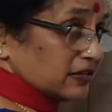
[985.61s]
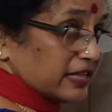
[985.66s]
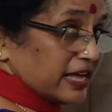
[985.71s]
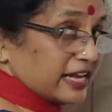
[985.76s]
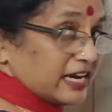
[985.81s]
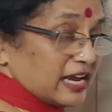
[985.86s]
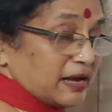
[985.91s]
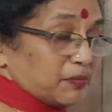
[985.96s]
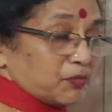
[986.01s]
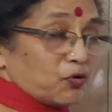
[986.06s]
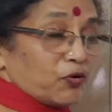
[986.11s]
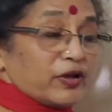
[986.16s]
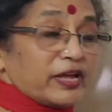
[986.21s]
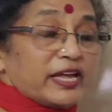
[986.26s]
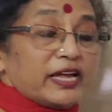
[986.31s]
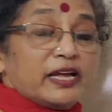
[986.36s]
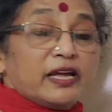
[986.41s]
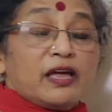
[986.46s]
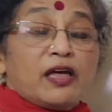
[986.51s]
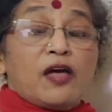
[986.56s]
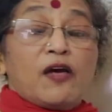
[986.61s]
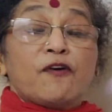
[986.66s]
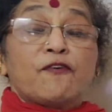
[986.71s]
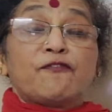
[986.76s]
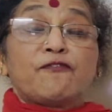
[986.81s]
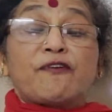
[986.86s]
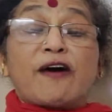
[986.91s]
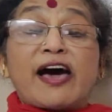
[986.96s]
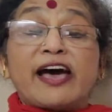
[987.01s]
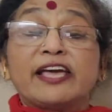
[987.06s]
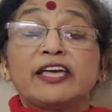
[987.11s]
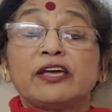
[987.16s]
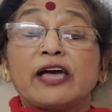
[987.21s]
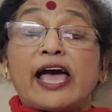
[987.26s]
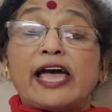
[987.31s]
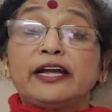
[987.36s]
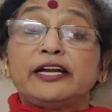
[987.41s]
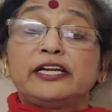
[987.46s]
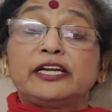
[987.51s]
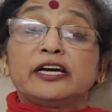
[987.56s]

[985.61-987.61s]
Then I'm going 5, I